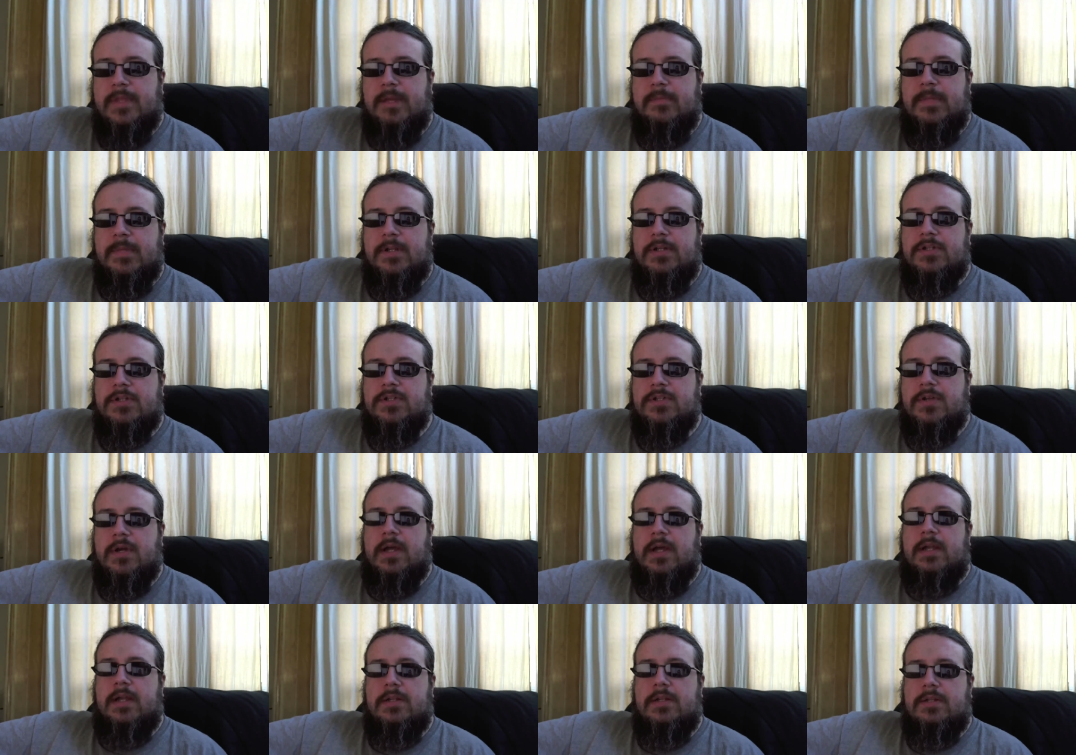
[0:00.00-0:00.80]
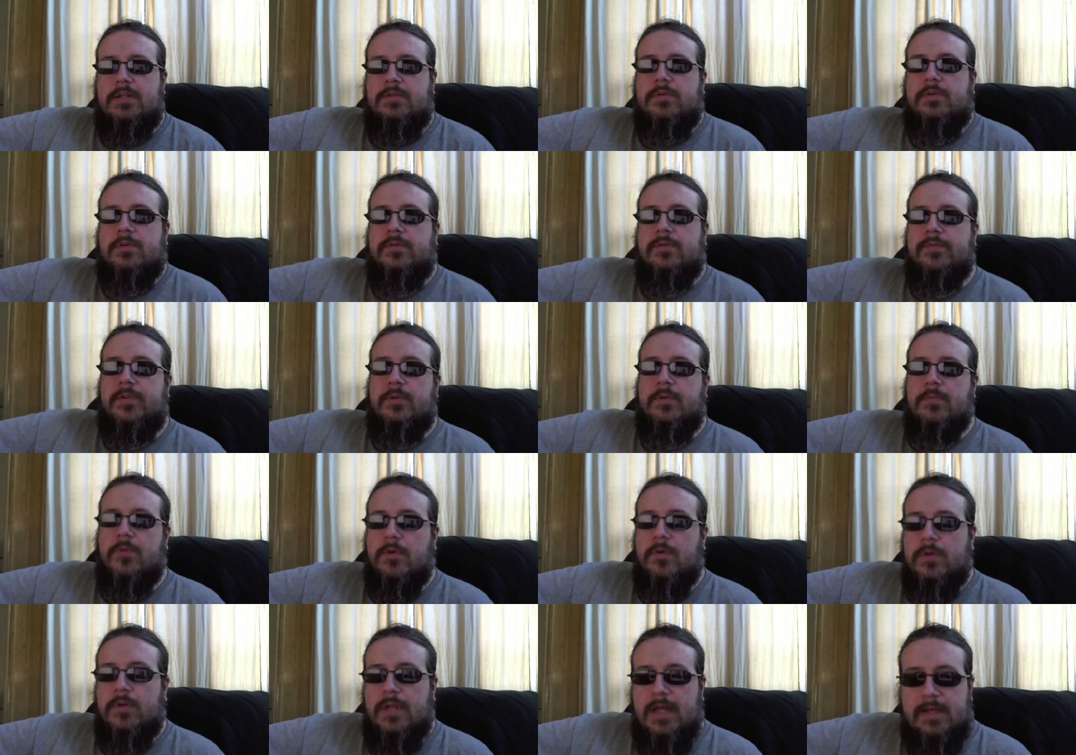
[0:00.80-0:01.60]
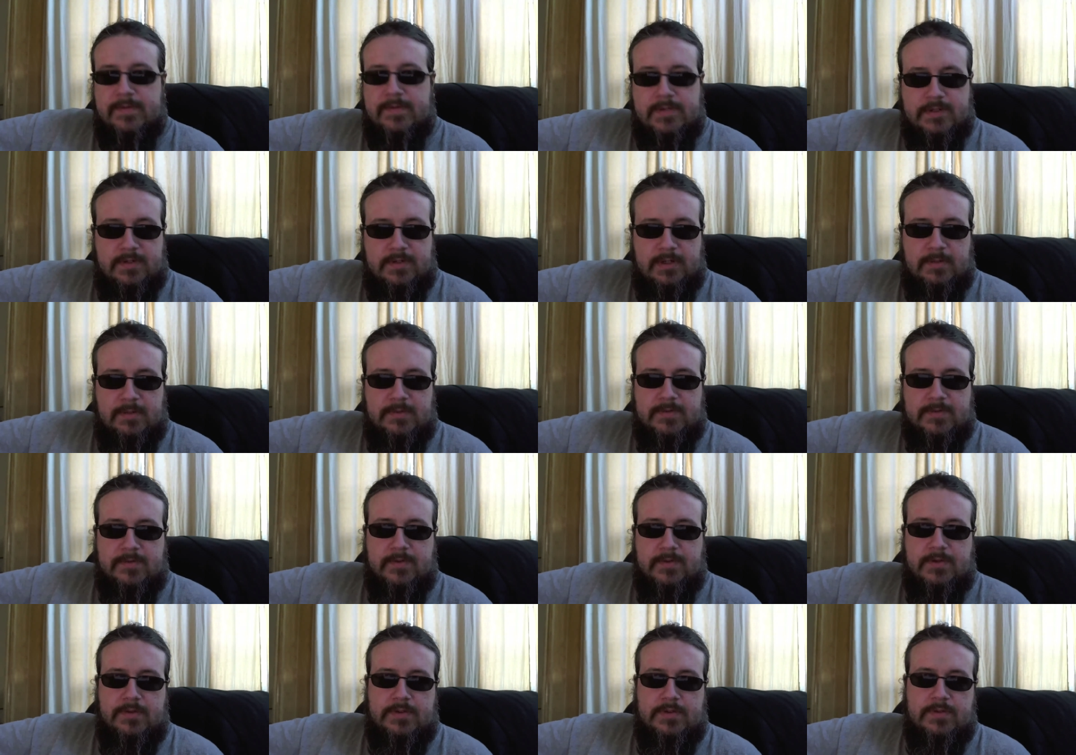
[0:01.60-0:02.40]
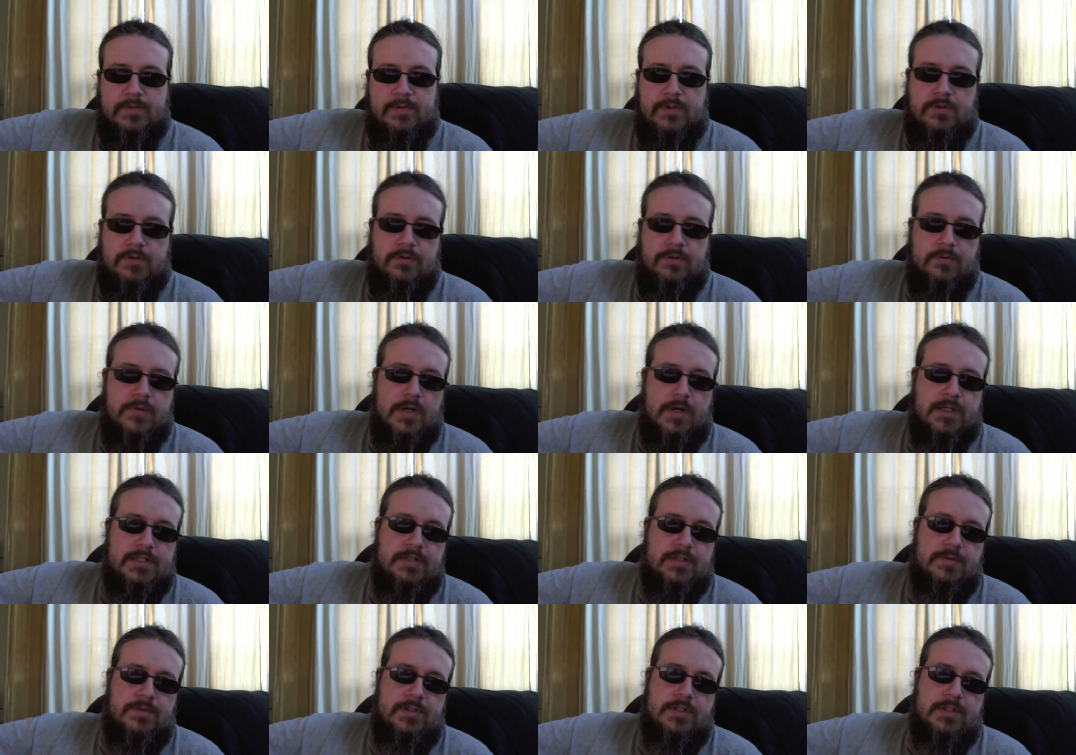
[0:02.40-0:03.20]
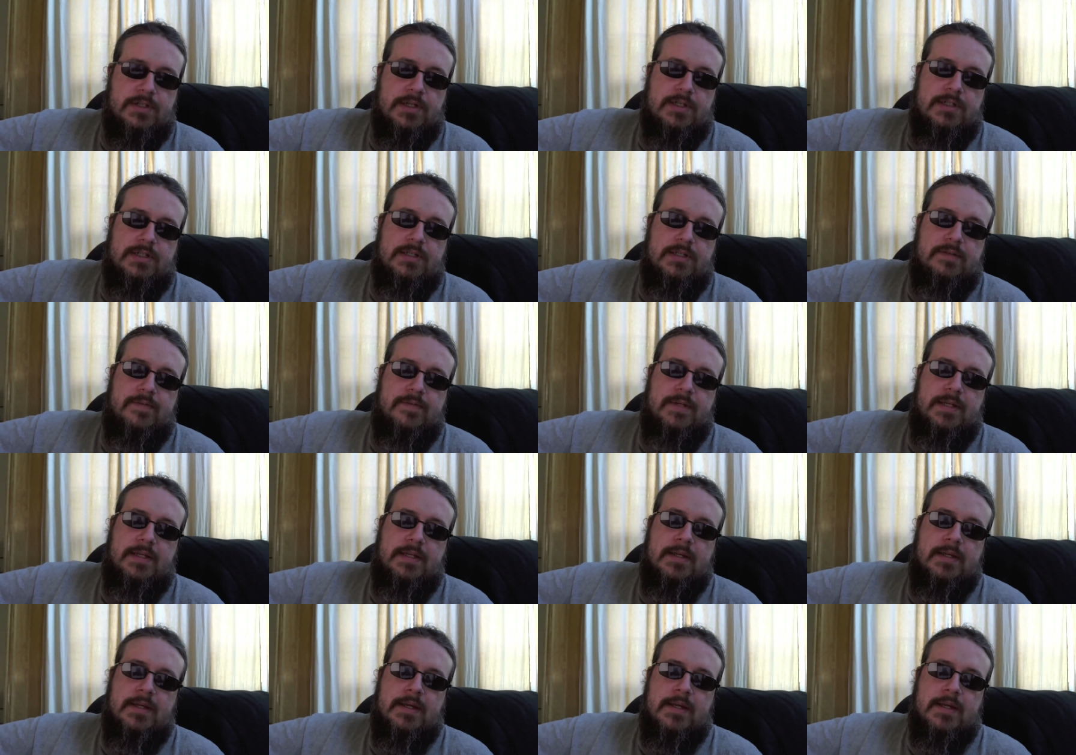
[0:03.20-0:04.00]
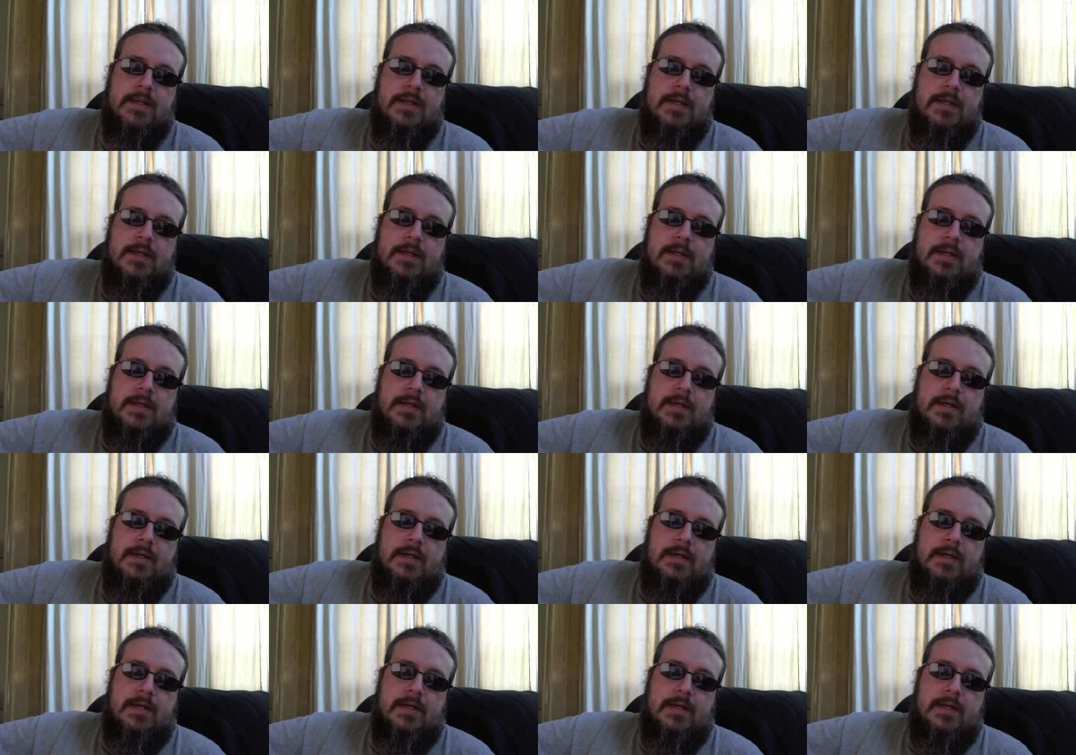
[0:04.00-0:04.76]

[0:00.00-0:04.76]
I'm going to try to do a few more live streams for those of you who watch twitch.tv.